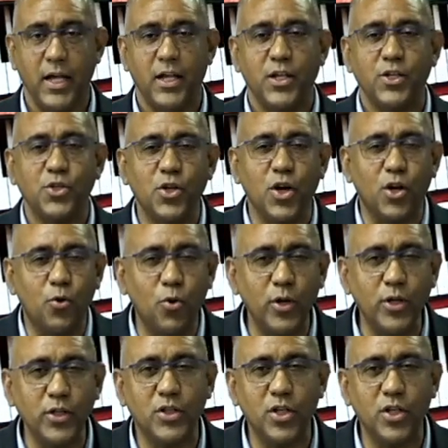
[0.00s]
you're going
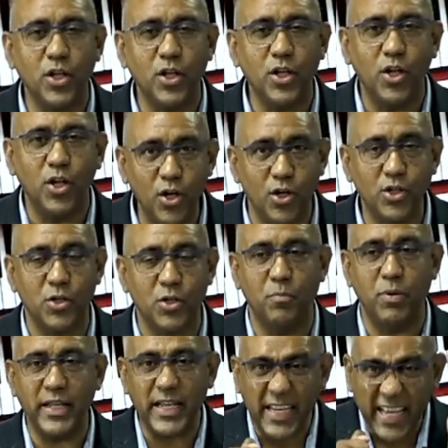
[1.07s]
to learn to
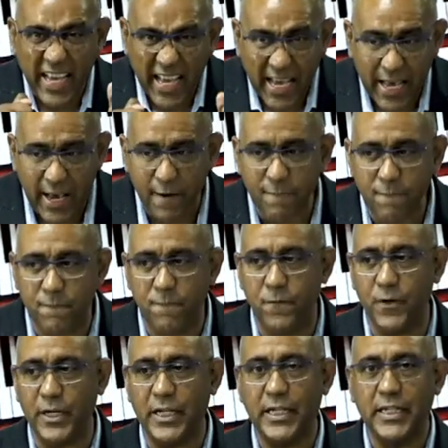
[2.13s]
play in
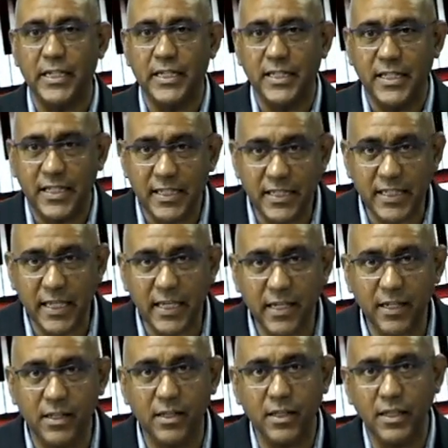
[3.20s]
every
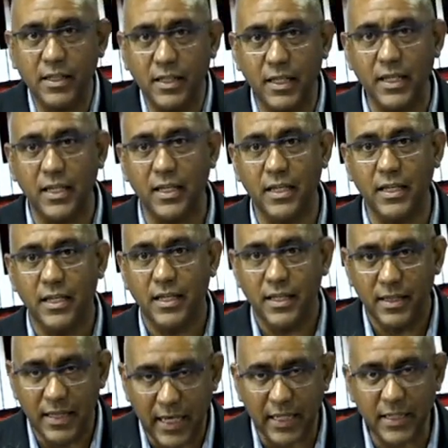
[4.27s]
single key
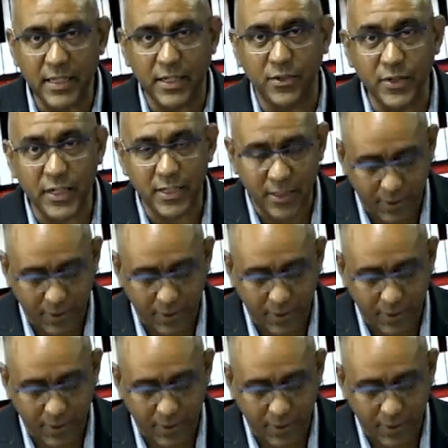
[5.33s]
that there is.